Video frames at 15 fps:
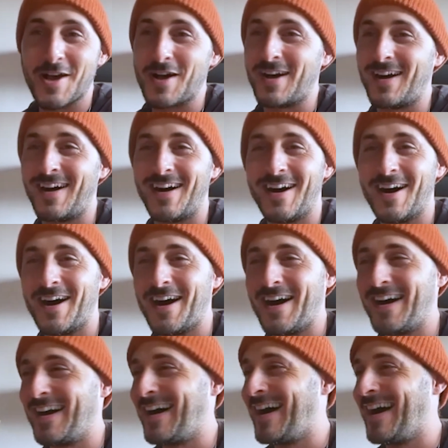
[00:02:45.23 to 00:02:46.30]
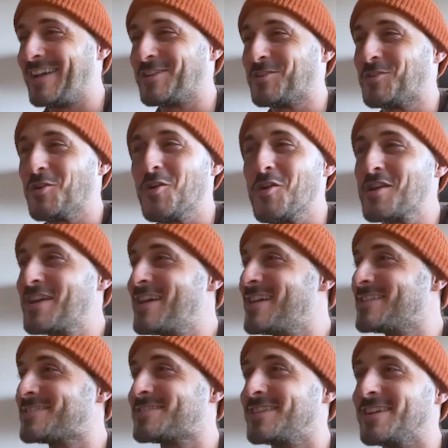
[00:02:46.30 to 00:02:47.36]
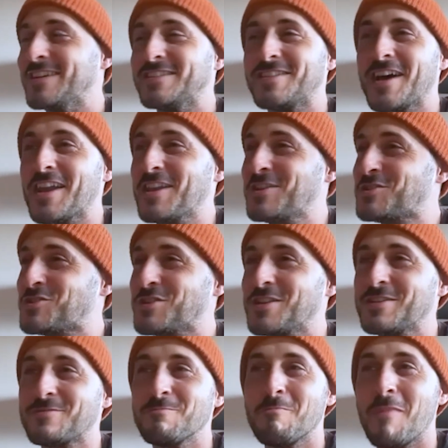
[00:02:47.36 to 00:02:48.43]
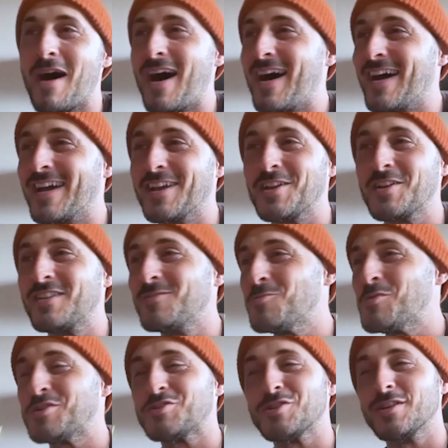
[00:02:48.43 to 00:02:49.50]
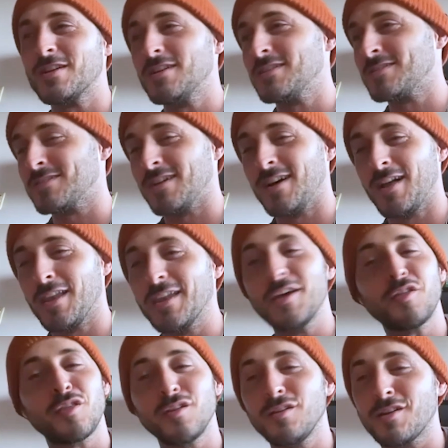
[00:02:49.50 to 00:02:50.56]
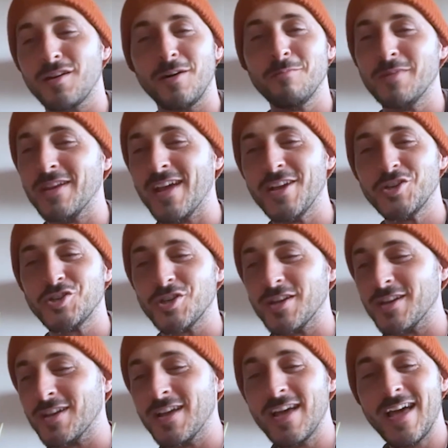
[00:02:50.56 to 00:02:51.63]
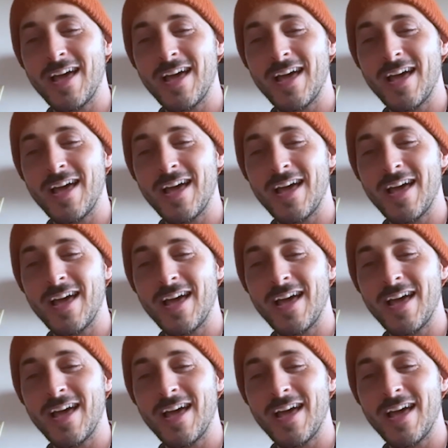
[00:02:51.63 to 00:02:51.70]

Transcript: uh, uh, dirtiest, intelligent mind, which is a lethal combination,